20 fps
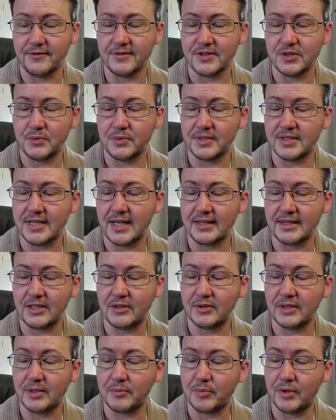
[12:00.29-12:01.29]
And so we sat there
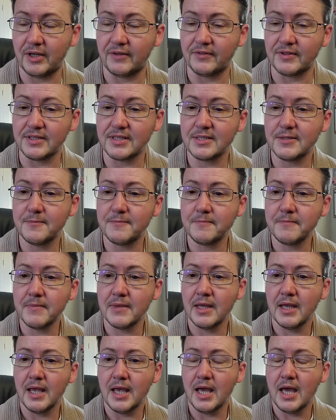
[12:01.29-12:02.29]
and had breakfast.
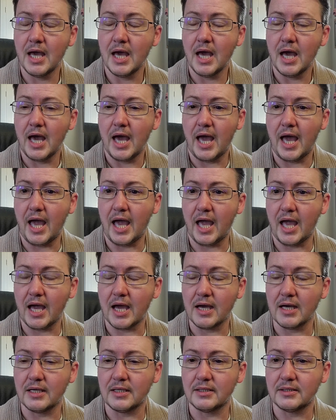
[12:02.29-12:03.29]

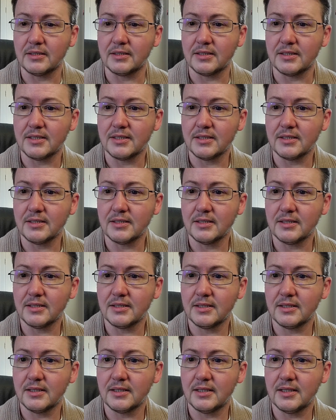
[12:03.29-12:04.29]
And
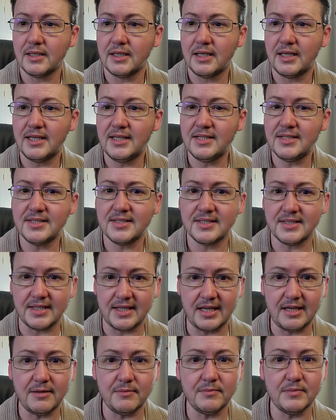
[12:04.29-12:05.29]
he
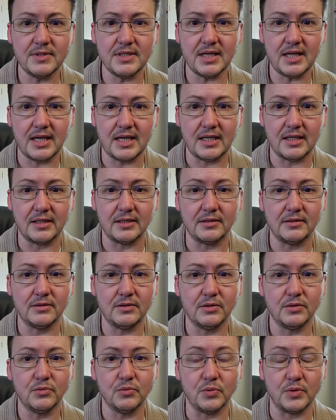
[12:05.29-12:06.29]
seemed in
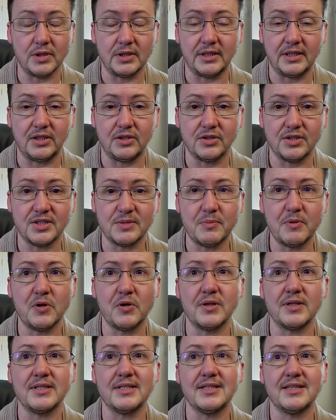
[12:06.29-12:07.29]
really good
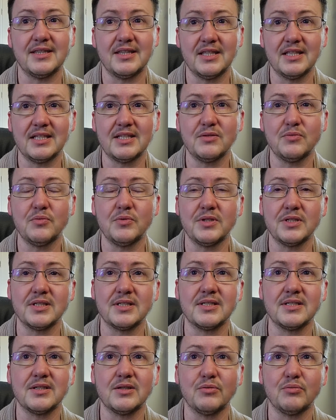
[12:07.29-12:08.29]
spirits. And this
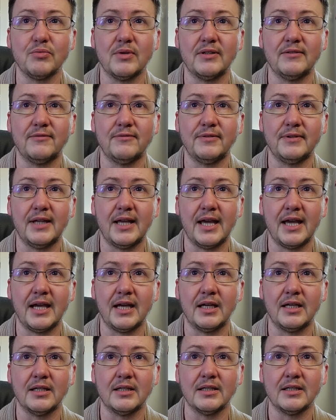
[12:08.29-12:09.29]
was the red
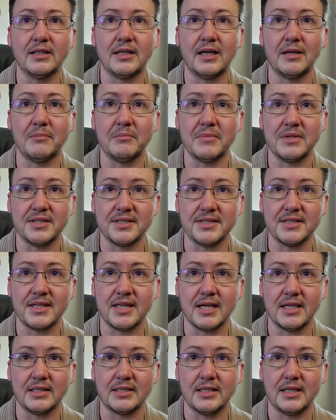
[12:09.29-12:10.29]
flag that I missed
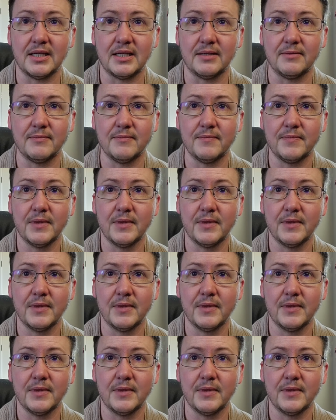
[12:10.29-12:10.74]
that day.